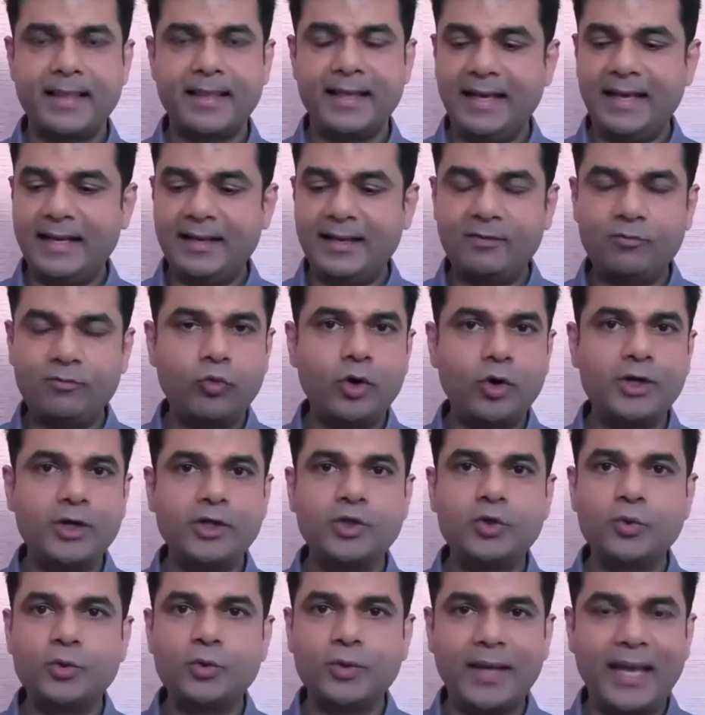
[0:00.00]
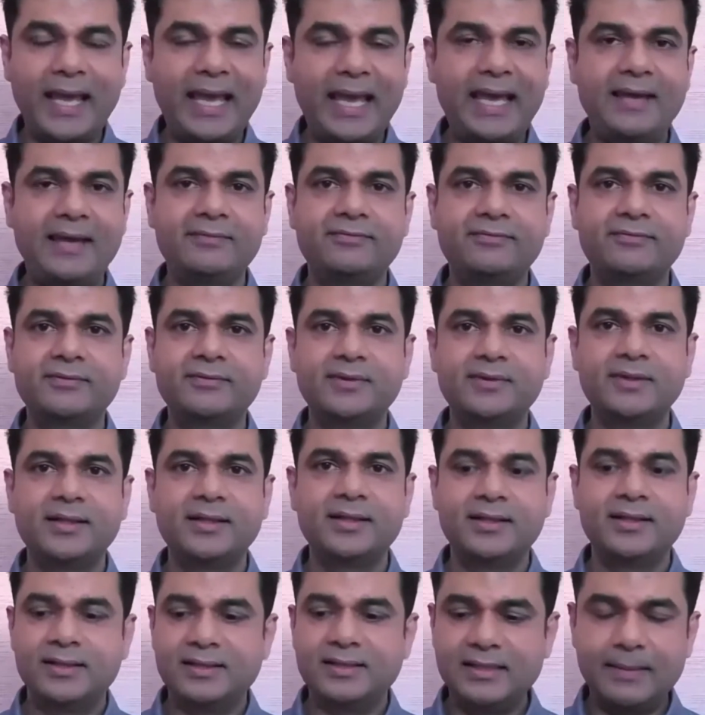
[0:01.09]
And I want you to have
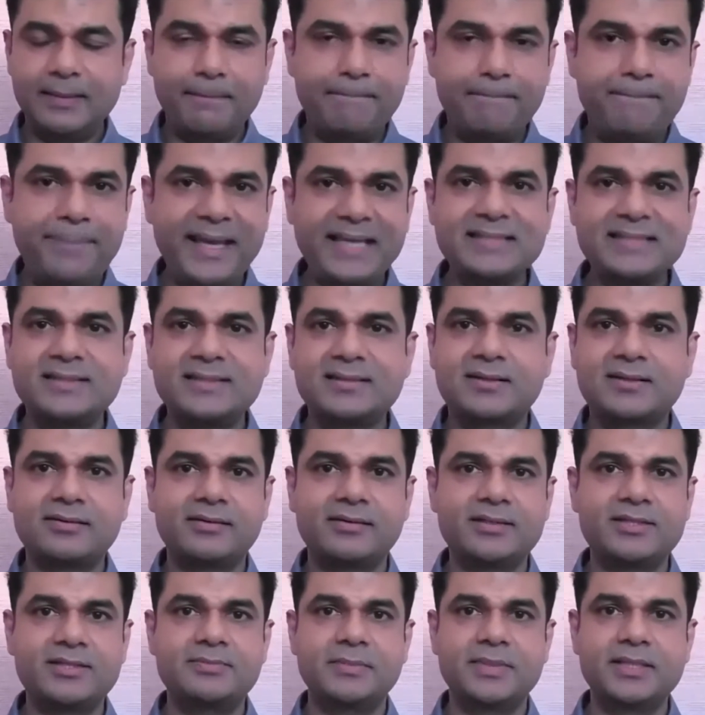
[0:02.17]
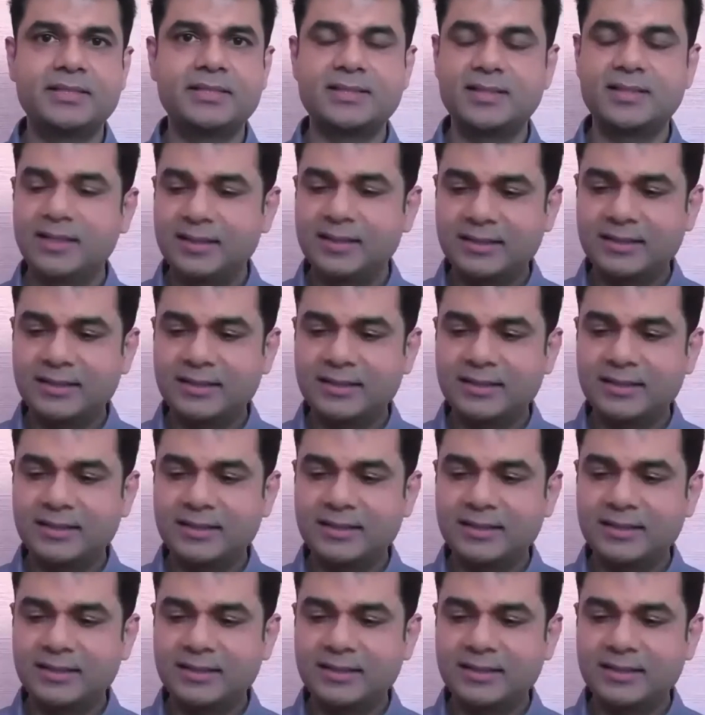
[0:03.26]
the best Christmas,